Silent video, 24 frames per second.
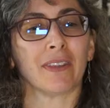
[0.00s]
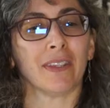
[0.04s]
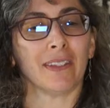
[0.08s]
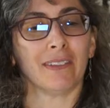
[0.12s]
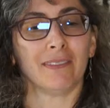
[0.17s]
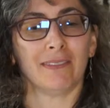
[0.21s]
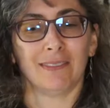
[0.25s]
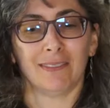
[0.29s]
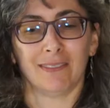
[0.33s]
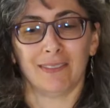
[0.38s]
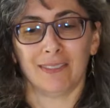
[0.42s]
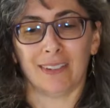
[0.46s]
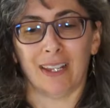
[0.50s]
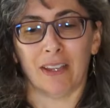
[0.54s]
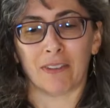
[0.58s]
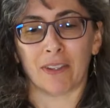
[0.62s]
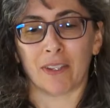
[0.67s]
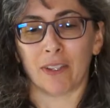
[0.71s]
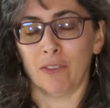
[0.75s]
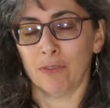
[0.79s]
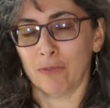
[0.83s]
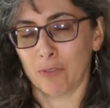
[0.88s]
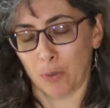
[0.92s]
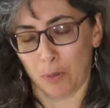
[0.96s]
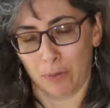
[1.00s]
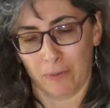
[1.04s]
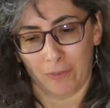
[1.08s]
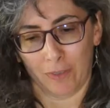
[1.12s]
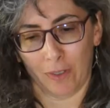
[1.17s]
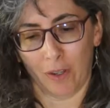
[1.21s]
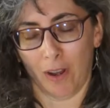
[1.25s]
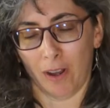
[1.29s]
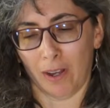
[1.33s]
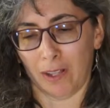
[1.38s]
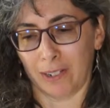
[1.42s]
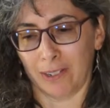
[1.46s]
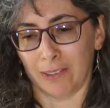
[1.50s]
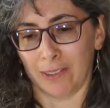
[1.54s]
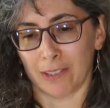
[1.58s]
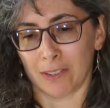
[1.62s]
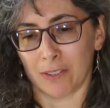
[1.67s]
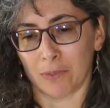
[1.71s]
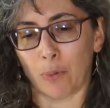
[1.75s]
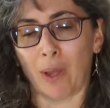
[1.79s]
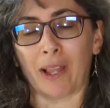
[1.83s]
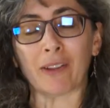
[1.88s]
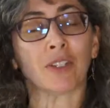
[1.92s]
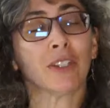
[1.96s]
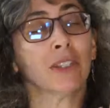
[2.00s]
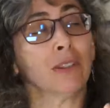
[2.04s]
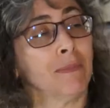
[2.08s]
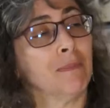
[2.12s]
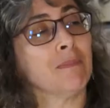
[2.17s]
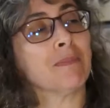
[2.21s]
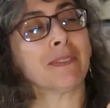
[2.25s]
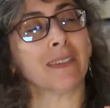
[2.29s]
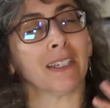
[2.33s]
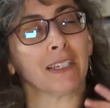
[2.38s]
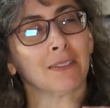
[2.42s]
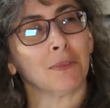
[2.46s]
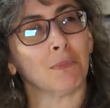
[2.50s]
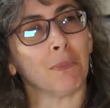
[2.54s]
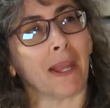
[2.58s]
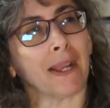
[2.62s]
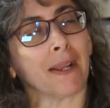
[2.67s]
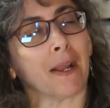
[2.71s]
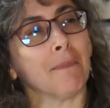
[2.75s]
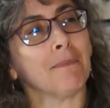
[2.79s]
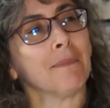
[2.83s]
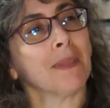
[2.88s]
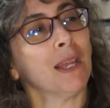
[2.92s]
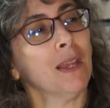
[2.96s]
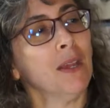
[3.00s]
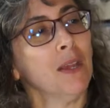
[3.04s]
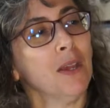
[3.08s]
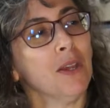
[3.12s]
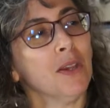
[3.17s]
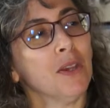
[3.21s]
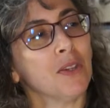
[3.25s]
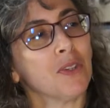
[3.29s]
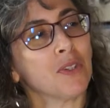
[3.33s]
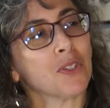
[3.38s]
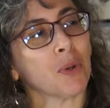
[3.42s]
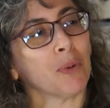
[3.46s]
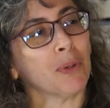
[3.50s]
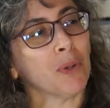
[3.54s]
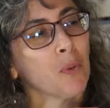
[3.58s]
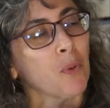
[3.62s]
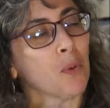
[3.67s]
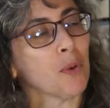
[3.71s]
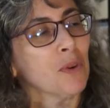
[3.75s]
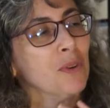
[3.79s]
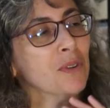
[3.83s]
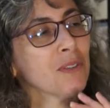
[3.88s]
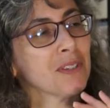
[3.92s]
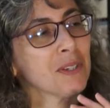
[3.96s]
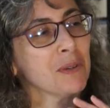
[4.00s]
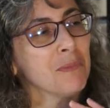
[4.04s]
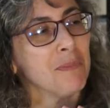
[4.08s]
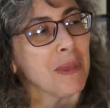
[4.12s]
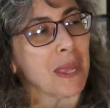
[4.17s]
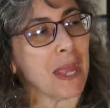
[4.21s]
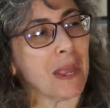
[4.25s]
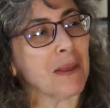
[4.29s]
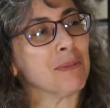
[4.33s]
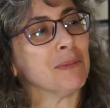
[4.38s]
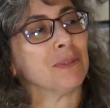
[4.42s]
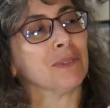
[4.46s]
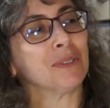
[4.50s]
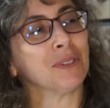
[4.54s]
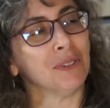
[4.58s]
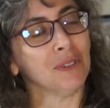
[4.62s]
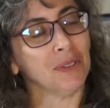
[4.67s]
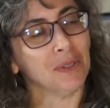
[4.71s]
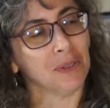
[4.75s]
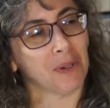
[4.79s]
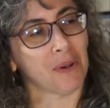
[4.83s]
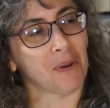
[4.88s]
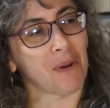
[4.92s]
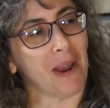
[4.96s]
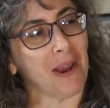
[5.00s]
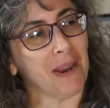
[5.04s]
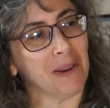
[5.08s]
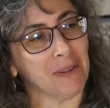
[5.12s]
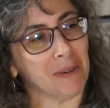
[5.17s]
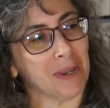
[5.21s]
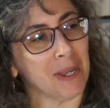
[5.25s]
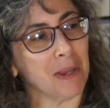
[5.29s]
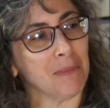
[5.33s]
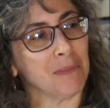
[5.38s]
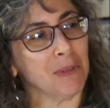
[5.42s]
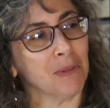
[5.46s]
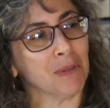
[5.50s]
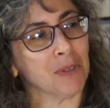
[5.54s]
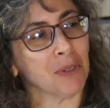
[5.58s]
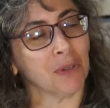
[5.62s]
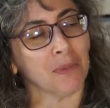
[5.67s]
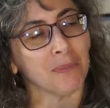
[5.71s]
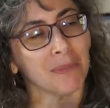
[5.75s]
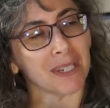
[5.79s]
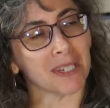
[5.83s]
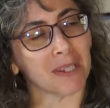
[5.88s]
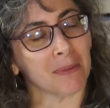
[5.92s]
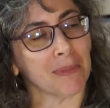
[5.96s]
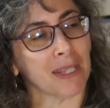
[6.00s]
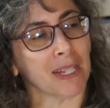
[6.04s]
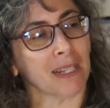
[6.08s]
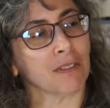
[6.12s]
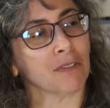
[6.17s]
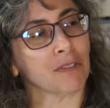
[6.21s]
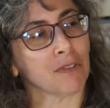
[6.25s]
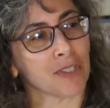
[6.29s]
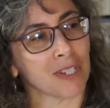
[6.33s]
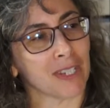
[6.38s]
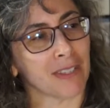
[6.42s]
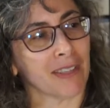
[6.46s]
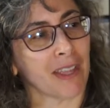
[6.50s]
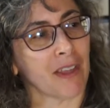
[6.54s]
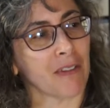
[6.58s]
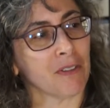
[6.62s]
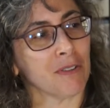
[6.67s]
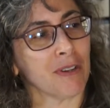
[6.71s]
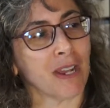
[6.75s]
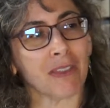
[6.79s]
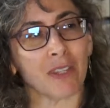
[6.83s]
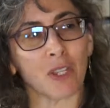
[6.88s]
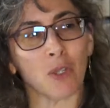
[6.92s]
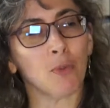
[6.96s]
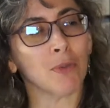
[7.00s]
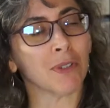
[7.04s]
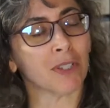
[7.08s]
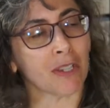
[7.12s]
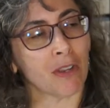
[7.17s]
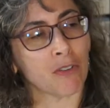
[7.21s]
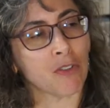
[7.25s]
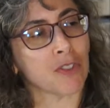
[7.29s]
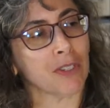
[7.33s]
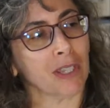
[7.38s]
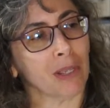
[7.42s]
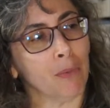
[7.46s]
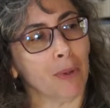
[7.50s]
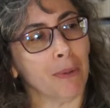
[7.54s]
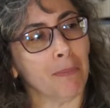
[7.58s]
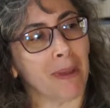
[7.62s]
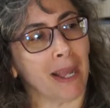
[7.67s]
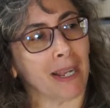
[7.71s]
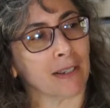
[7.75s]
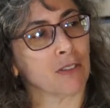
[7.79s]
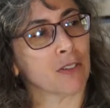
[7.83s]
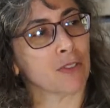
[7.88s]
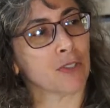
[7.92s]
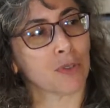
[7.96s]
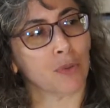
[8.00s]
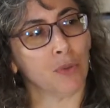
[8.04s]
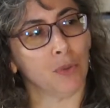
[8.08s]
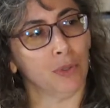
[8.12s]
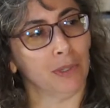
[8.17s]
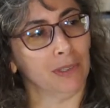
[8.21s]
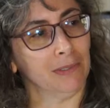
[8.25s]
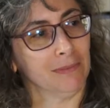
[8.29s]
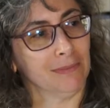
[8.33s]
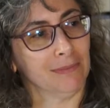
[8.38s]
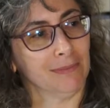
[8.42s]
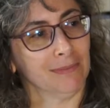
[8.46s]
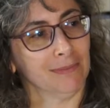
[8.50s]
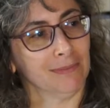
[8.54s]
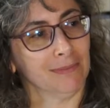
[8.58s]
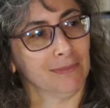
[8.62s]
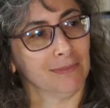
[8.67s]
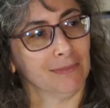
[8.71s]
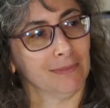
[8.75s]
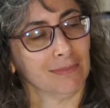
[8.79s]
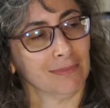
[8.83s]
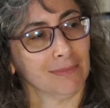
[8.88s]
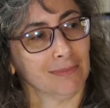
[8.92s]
that, now that you've sort of gone in this, well, actually, let's back up. So, in order to be able to do cryo EM, you told me something interesting the other day that you essentially went back to school. Yep